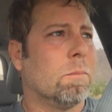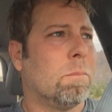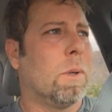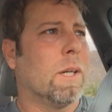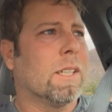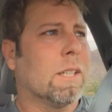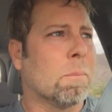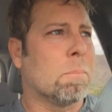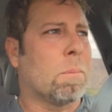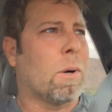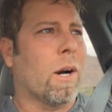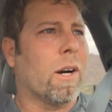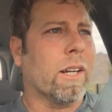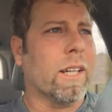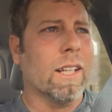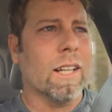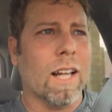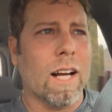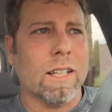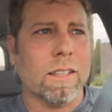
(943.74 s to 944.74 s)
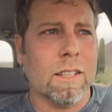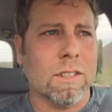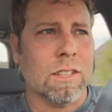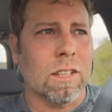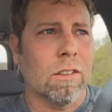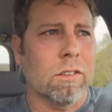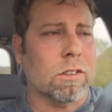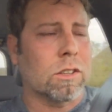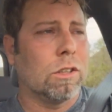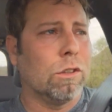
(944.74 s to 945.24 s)
But the parking lot
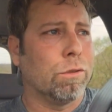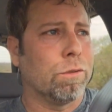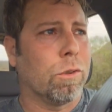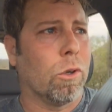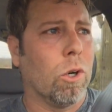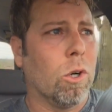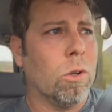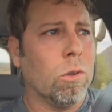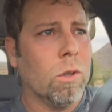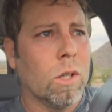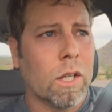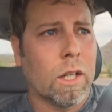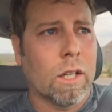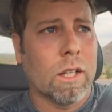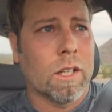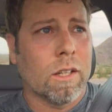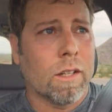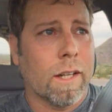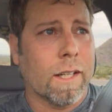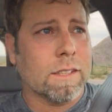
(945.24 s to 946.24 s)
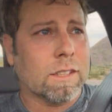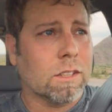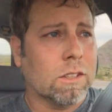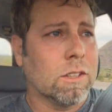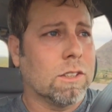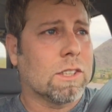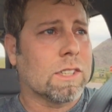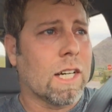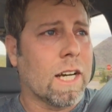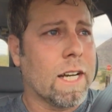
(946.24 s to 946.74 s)
doesn't look too full. That's a
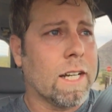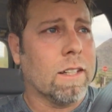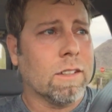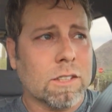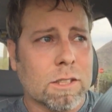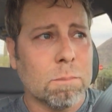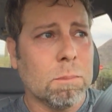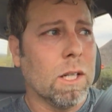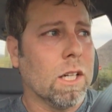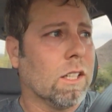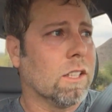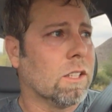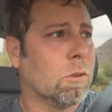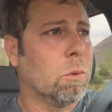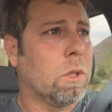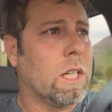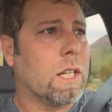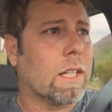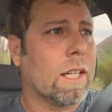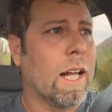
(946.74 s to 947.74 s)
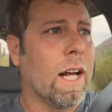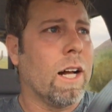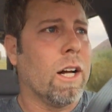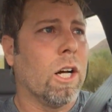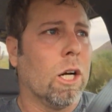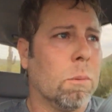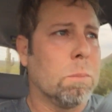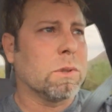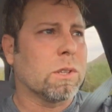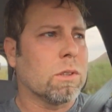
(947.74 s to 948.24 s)
good sign. It's the middle of the week. That
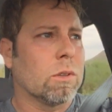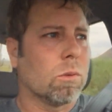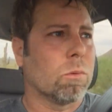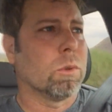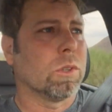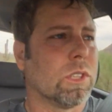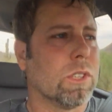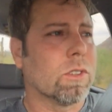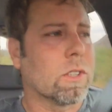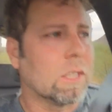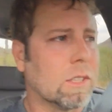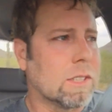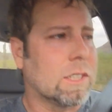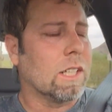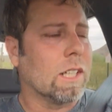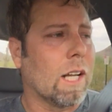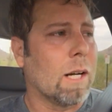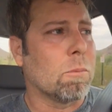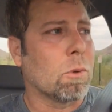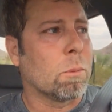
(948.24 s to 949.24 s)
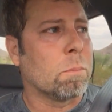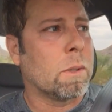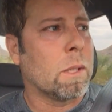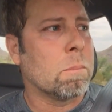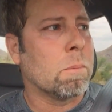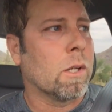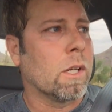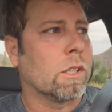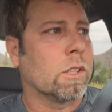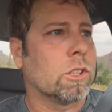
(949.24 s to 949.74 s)
helps. We're still going to see a lot more
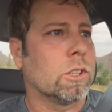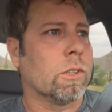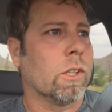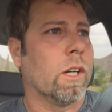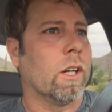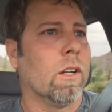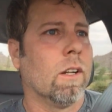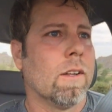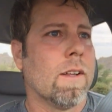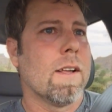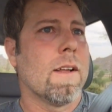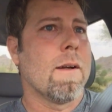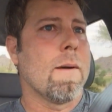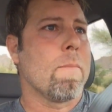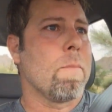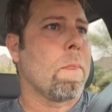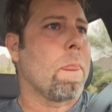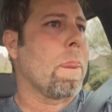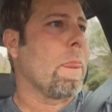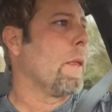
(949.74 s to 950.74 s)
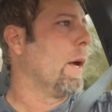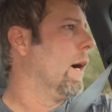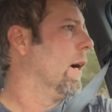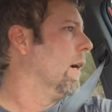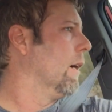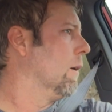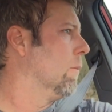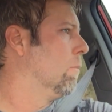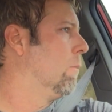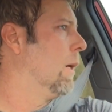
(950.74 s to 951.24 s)
people on the trail.
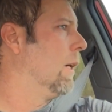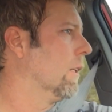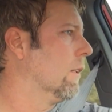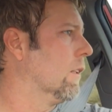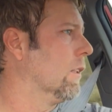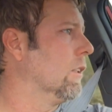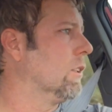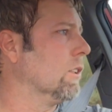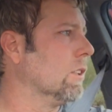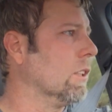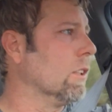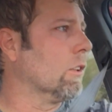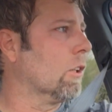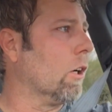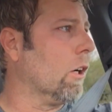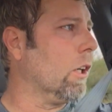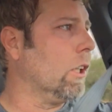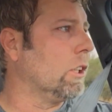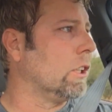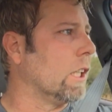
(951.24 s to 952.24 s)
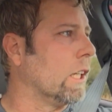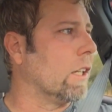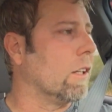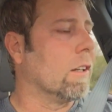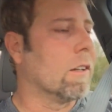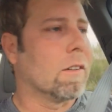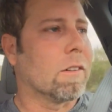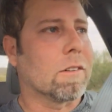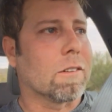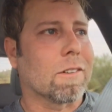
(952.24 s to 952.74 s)
But this is encouraging.
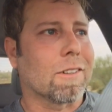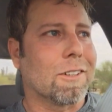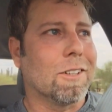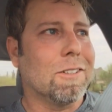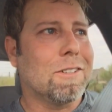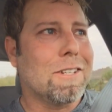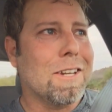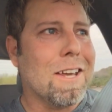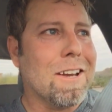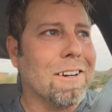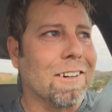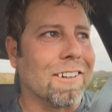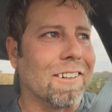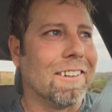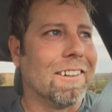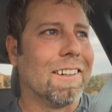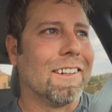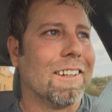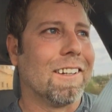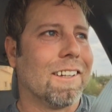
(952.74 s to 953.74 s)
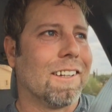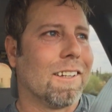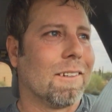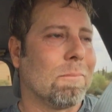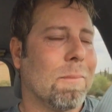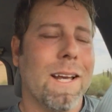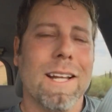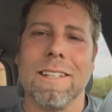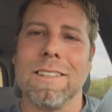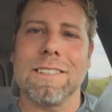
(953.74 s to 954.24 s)
Good deal.
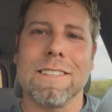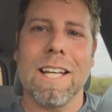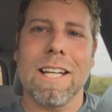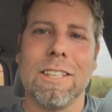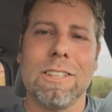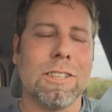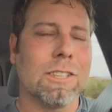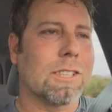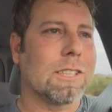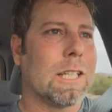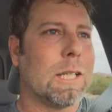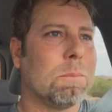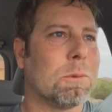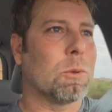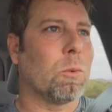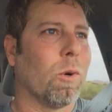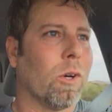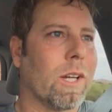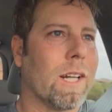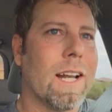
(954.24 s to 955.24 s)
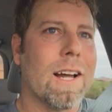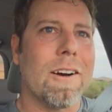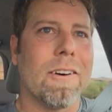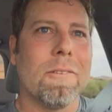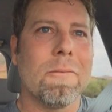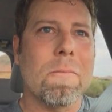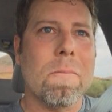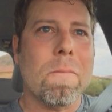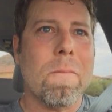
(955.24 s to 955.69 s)
Man, this day just keeps working out.